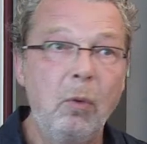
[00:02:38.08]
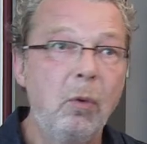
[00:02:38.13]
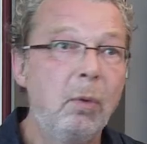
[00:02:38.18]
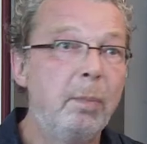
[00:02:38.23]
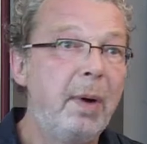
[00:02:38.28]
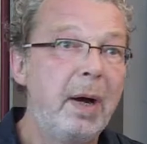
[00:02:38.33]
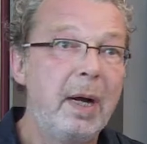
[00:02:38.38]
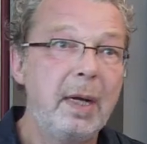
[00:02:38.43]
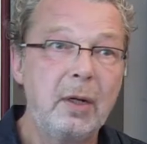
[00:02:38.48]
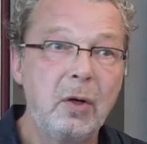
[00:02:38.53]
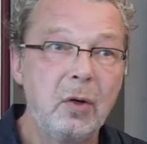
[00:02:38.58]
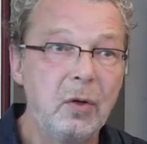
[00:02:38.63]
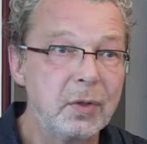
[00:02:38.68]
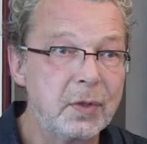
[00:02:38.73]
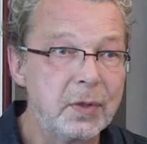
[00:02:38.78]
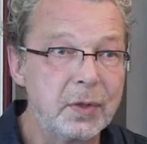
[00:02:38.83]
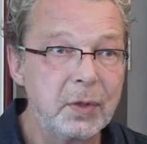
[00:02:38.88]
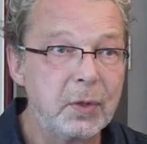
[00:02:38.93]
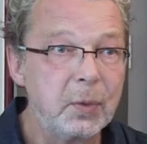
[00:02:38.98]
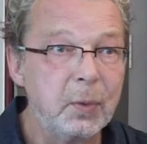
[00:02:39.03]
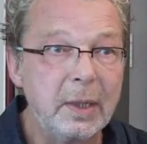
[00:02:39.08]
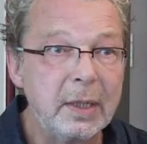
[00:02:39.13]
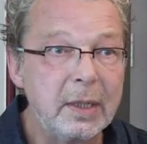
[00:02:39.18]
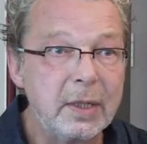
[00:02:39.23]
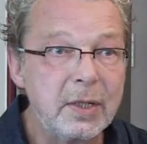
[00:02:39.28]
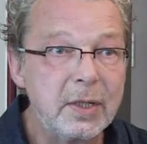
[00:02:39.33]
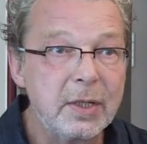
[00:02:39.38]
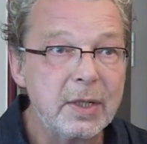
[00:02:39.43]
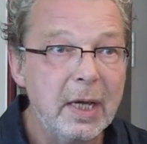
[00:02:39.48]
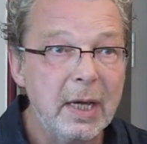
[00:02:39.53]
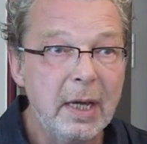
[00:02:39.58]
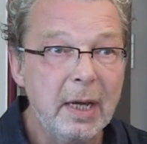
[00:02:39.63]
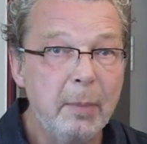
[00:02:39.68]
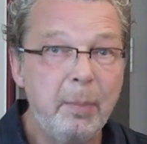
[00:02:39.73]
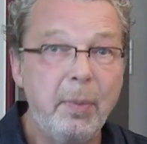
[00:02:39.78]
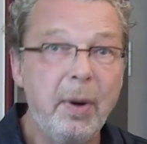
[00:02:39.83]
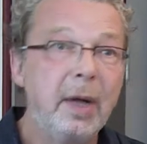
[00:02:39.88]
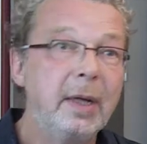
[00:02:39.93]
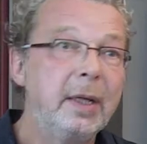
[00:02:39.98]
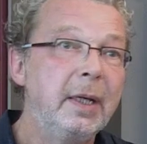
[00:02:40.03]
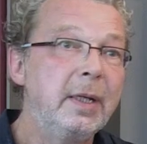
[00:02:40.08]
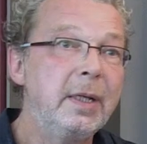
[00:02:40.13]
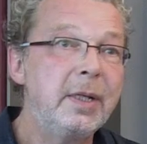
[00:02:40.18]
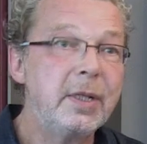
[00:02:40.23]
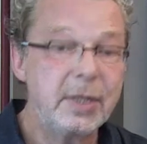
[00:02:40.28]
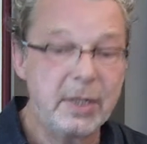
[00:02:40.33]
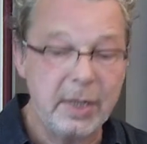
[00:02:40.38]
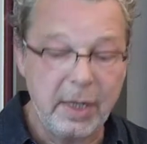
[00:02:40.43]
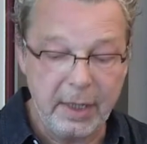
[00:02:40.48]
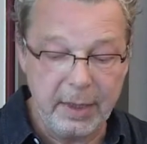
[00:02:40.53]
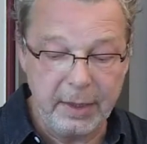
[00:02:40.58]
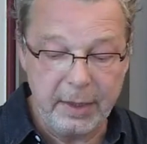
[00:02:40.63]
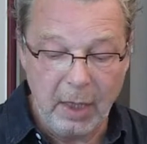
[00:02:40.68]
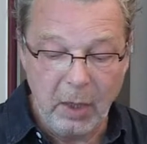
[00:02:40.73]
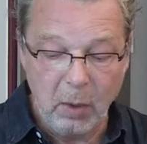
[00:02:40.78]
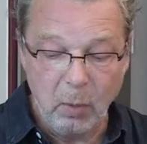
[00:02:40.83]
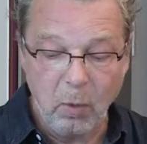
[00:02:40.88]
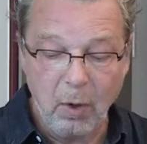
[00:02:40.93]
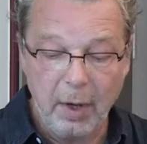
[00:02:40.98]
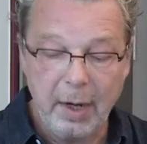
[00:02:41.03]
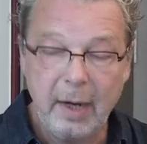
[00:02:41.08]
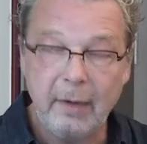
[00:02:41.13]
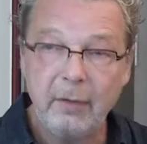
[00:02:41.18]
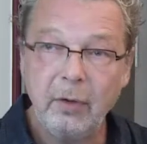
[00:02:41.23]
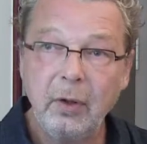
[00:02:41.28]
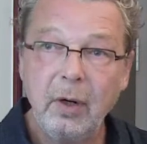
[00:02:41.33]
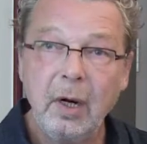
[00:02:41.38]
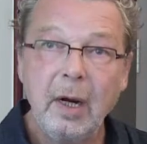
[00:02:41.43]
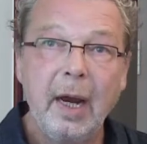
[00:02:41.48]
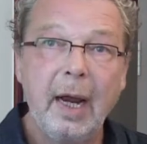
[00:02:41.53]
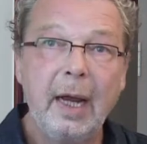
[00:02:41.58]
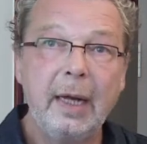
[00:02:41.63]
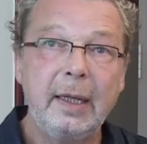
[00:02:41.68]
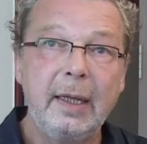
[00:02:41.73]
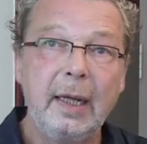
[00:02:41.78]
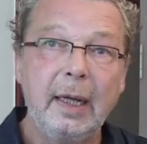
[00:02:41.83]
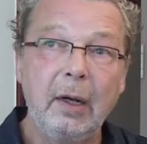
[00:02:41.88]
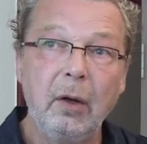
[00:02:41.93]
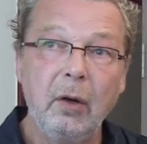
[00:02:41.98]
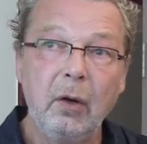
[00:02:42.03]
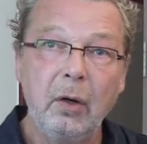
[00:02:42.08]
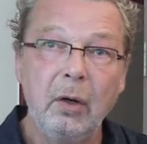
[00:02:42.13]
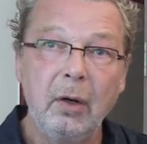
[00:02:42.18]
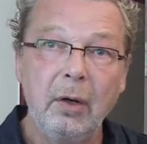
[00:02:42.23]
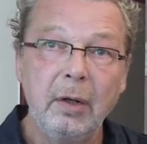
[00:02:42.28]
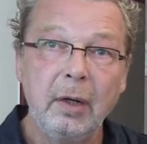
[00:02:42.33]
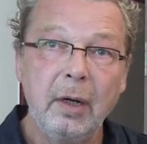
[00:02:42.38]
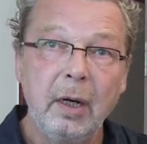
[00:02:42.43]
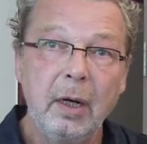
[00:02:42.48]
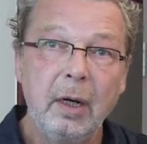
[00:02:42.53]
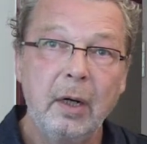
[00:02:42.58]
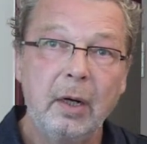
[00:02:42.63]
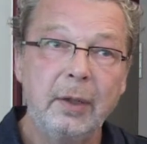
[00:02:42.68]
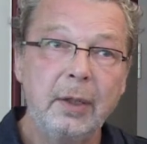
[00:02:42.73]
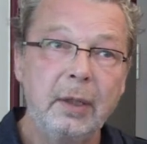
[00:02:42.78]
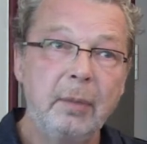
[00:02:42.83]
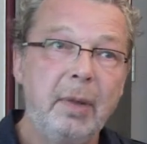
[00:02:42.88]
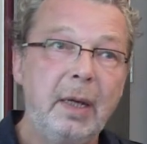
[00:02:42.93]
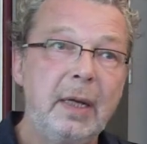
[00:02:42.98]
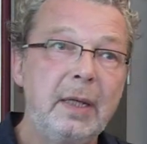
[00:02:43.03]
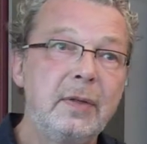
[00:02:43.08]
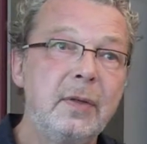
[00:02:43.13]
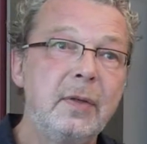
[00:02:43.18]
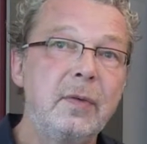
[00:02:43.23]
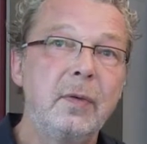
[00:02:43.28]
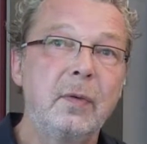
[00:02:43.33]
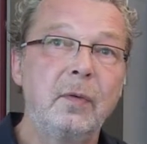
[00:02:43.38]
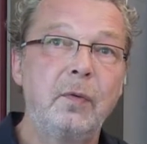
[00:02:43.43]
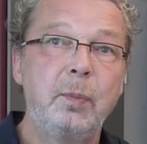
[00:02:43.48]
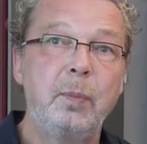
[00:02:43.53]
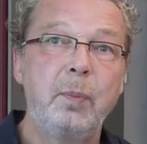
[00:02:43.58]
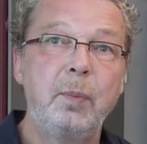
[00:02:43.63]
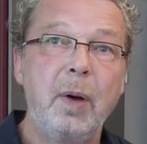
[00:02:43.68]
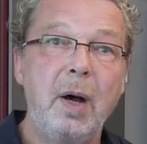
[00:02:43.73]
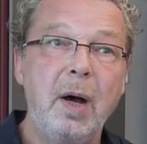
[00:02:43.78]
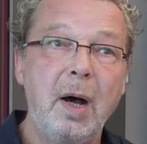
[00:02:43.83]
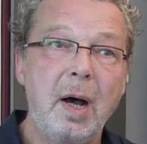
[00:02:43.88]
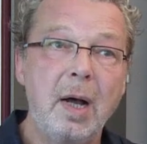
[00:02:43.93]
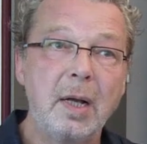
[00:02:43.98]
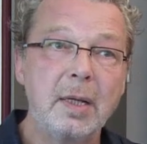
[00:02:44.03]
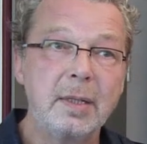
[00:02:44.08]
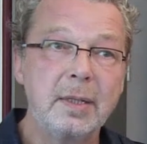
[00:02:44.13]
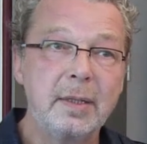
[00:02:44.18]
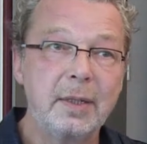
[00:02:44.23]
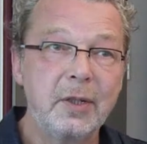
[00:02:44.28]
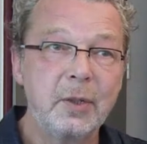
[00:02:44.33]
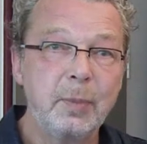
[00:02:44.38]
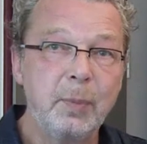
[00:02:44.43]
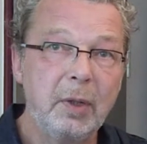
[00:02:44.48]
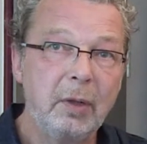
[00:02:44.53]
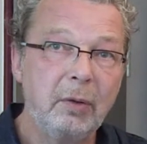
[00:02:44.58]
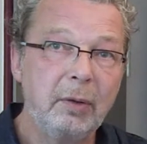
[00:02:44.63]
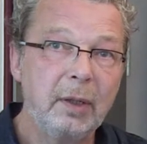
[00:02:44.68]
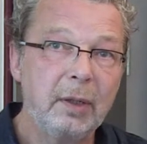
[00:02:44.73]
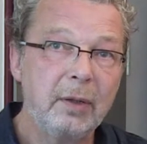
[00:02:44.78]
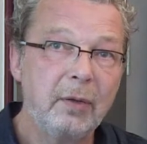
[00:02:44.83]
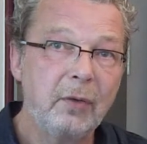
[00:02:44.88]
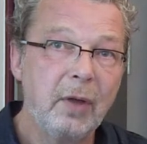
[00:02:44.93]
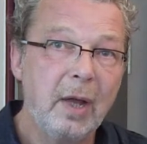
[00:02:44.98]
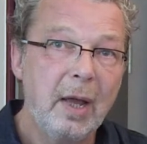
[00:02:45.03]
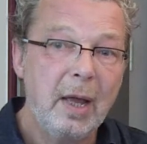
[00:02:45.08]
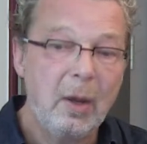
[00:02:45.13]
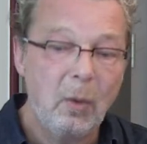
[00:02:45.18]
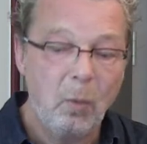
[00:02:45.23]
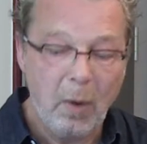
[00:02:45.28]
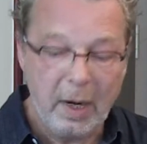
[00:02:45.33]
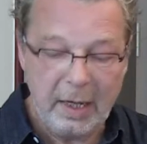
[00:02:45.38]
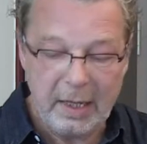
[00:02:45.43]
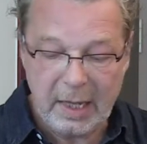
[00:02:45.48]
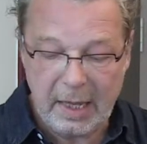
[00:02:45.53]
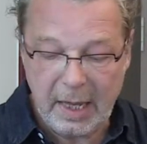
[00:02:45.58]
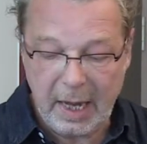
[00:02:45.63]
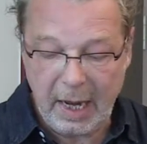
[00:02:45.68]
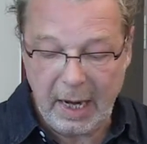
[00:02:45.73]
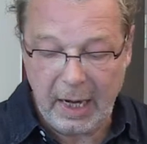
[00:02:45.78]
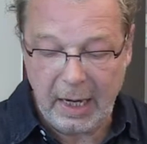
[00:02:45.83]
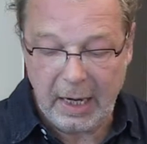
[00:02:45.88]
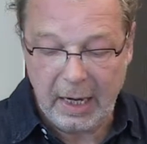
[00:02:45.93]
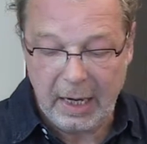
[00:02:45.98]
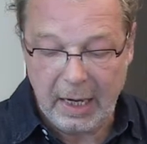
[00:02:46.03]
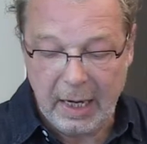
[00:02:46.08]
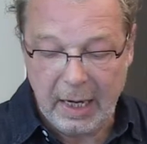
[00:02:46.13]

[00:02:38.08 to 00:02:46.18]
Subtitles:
or by consequence, by insight, whatever, and they learn on the basis of past experience. When they